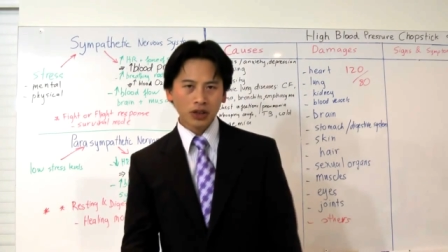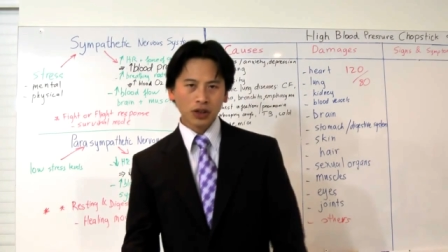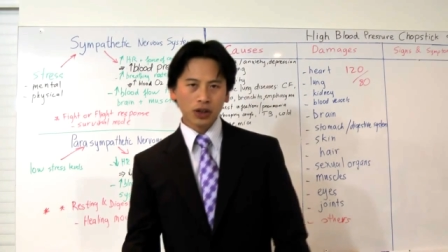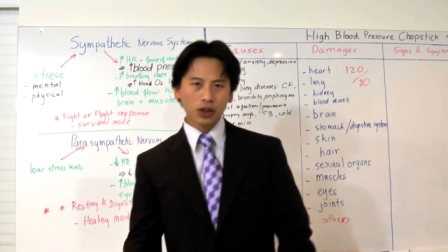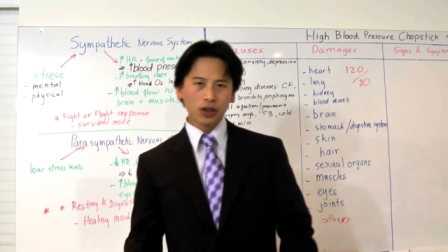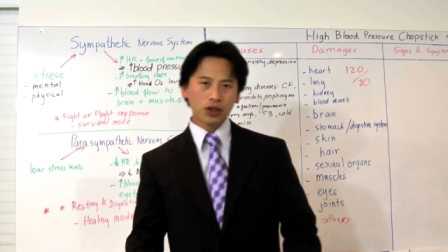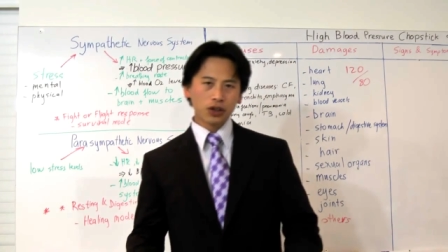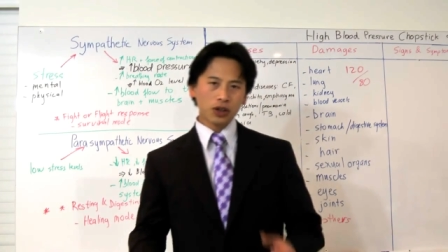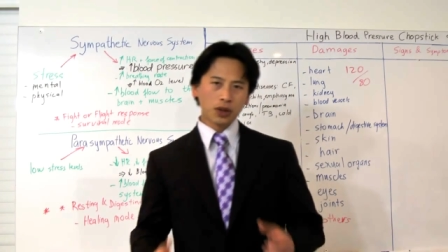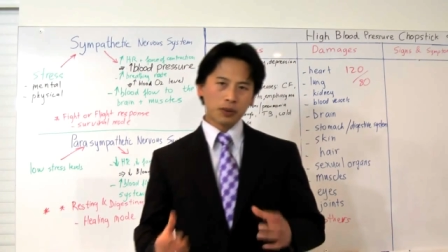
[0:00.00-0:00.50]

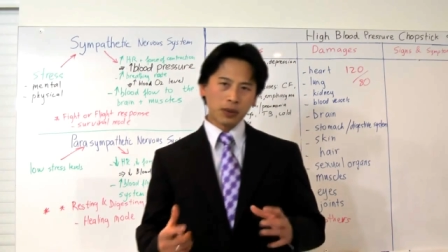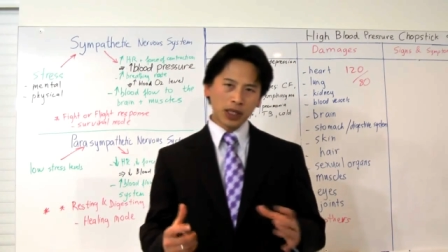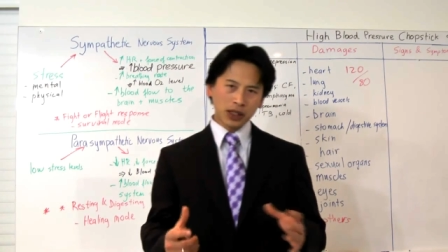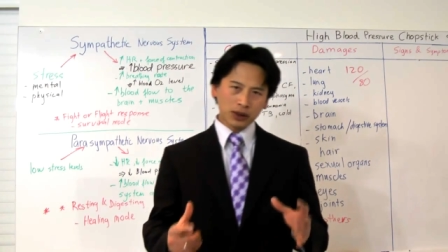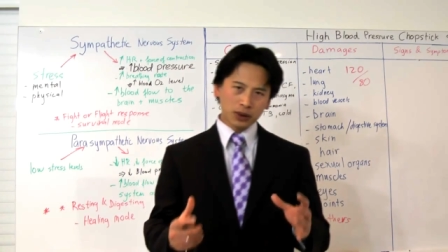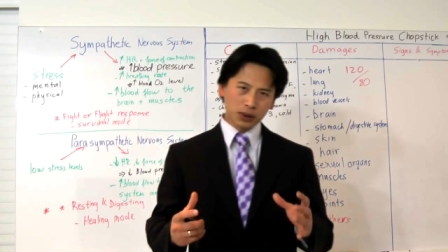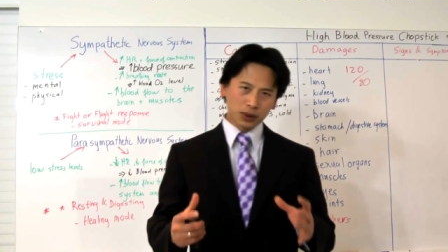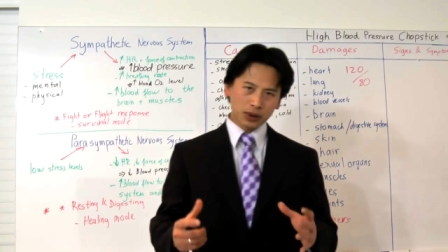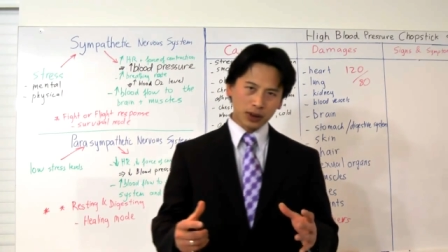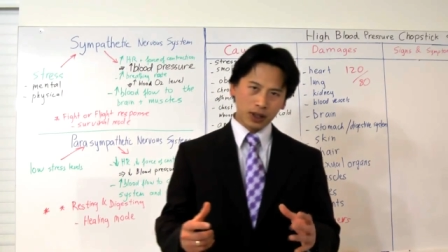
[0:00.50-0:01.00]
So your
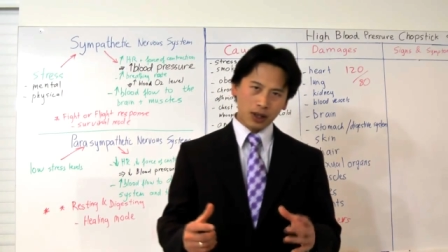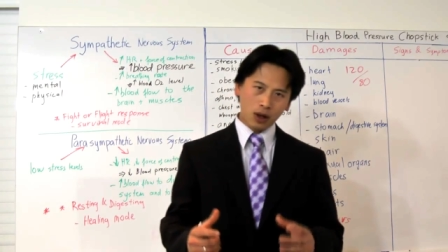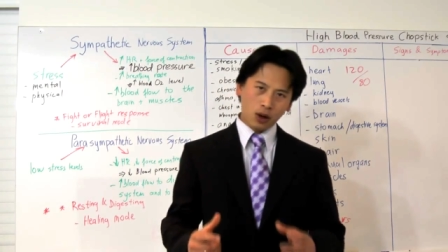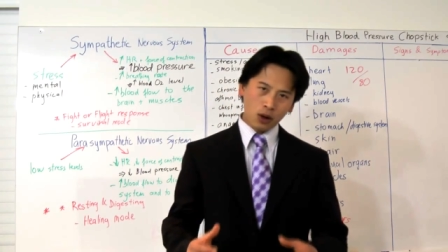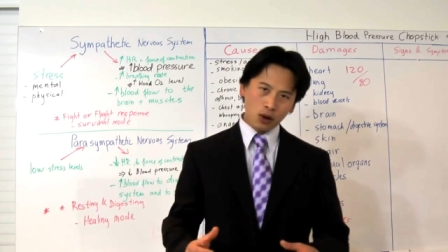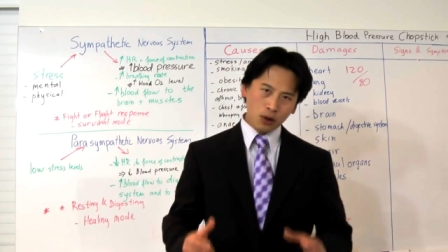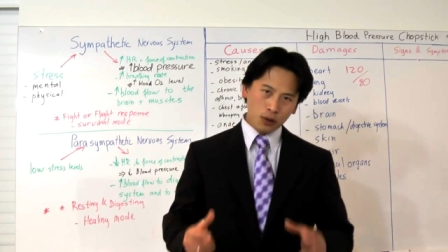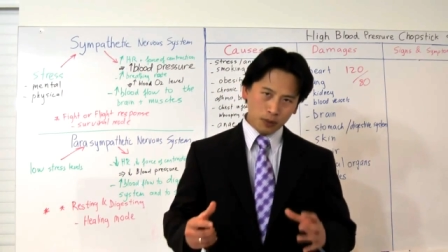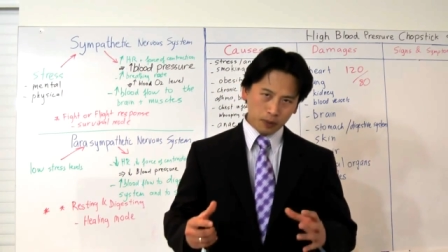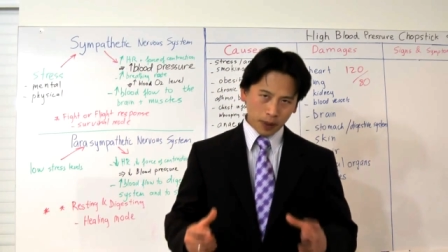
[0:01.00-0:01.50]
muscles are
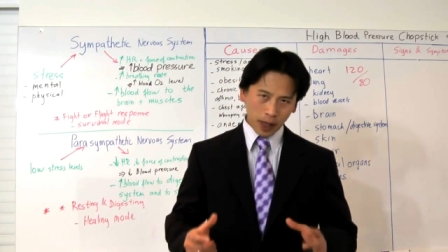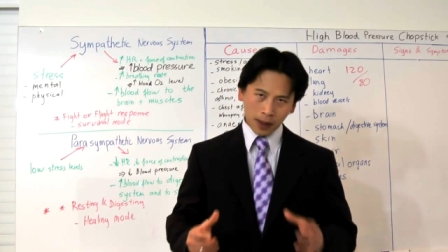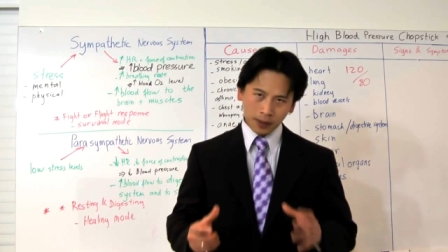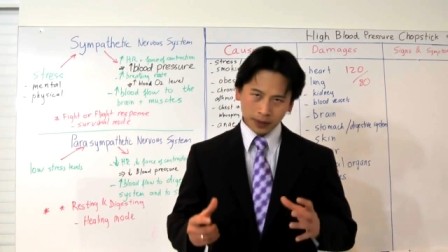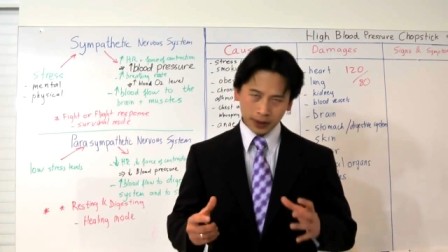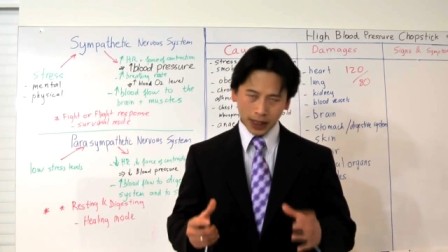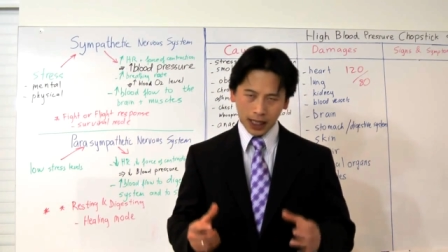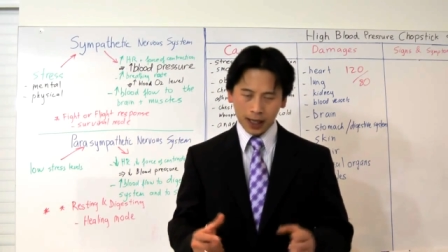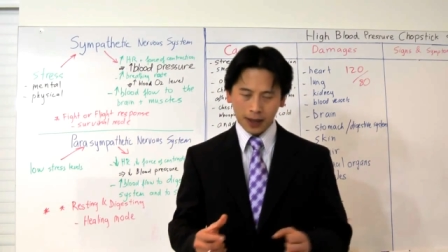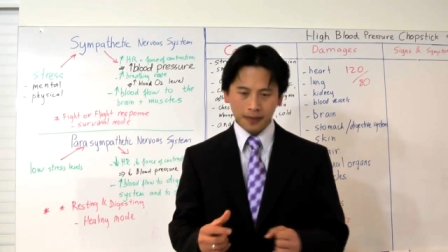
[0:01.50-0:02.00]
all
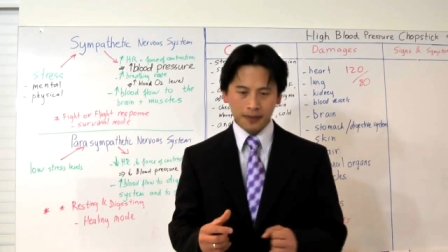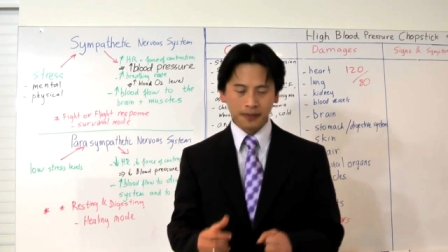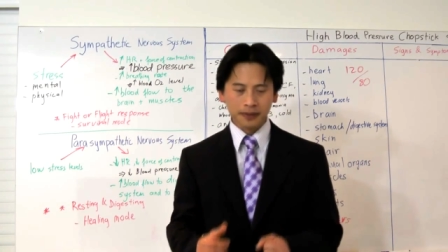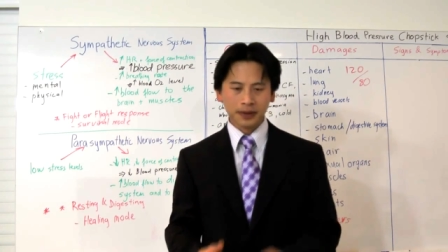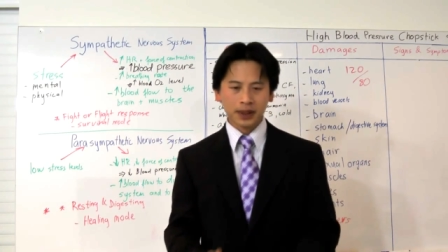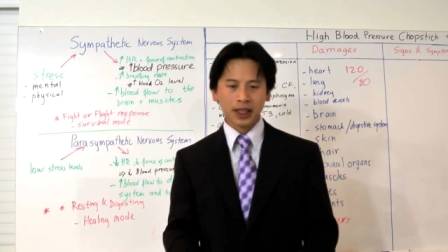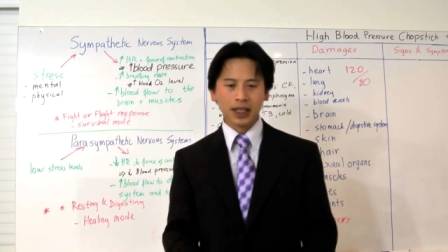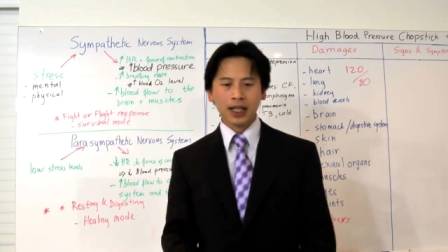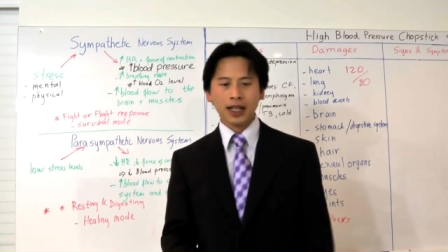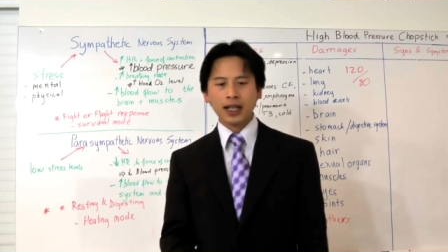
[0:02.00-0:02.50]
pumped
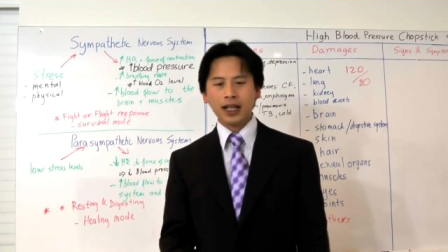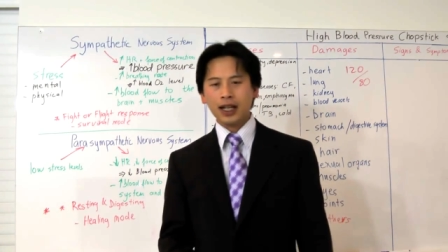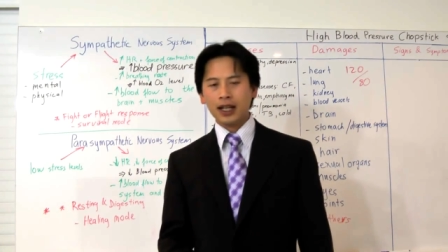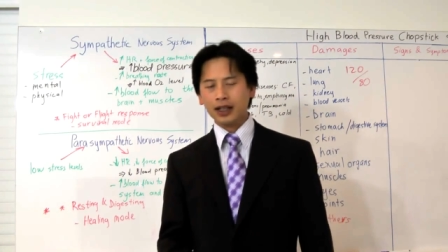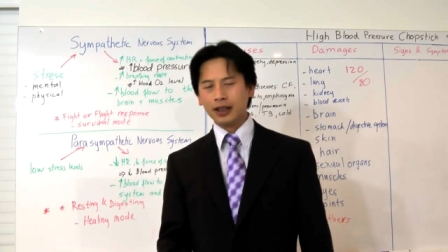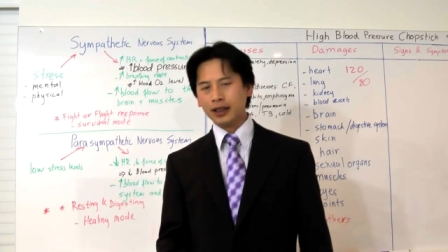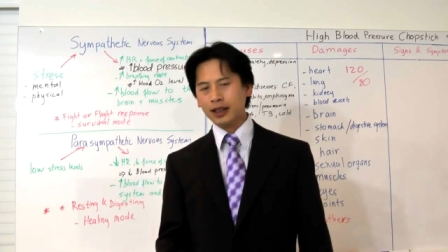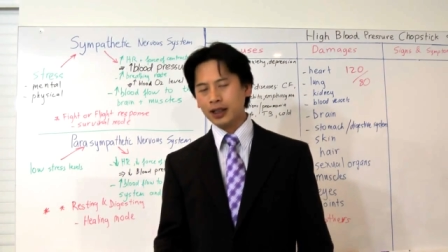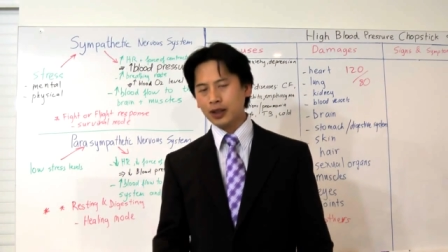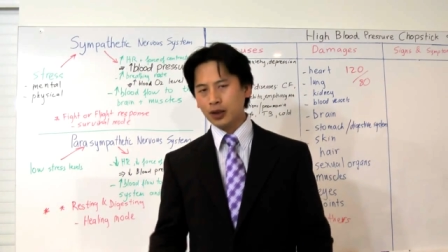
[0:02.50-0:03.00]
up
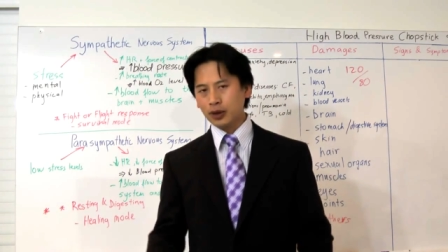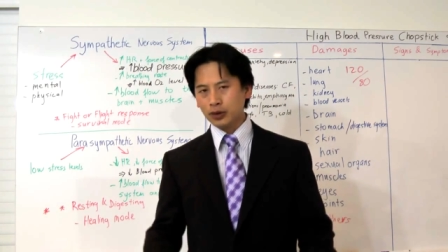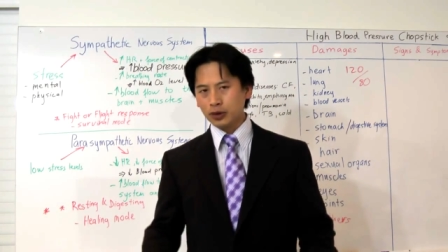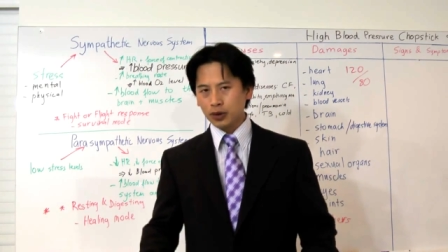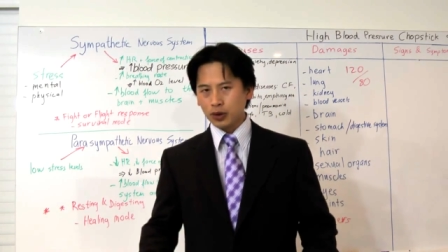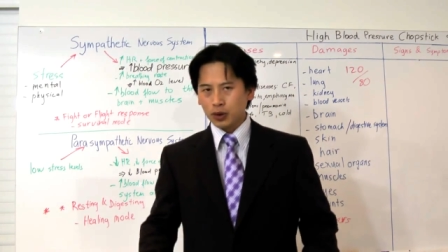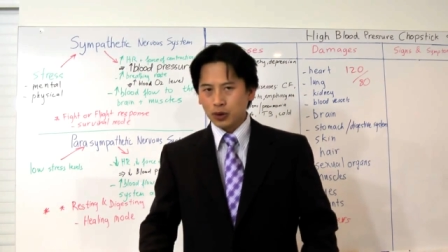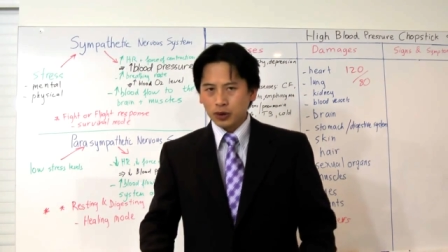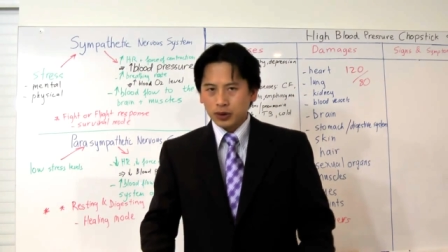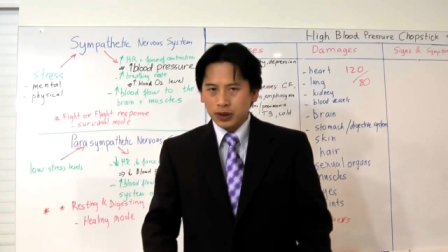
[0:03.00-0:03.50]
and they
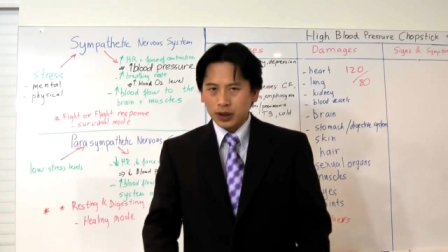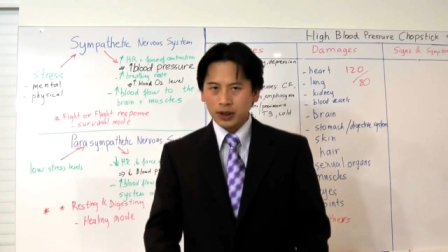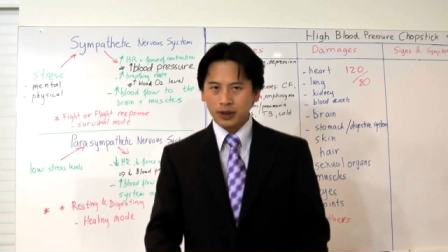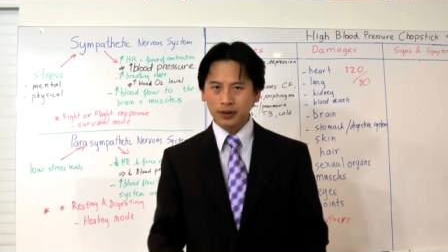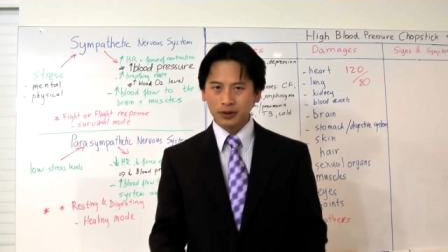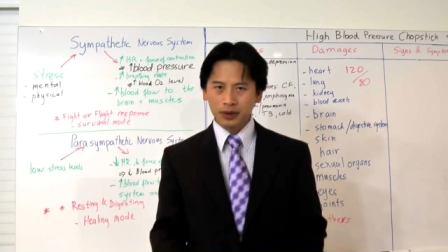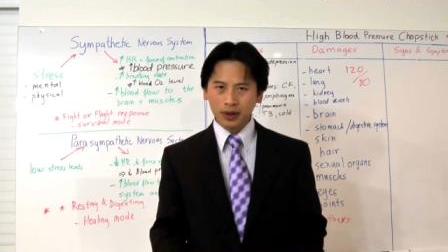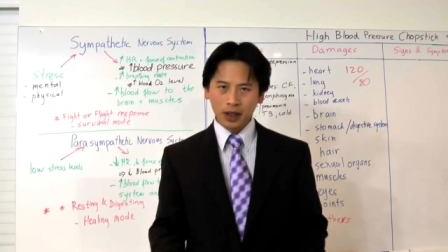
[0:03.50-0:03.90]
also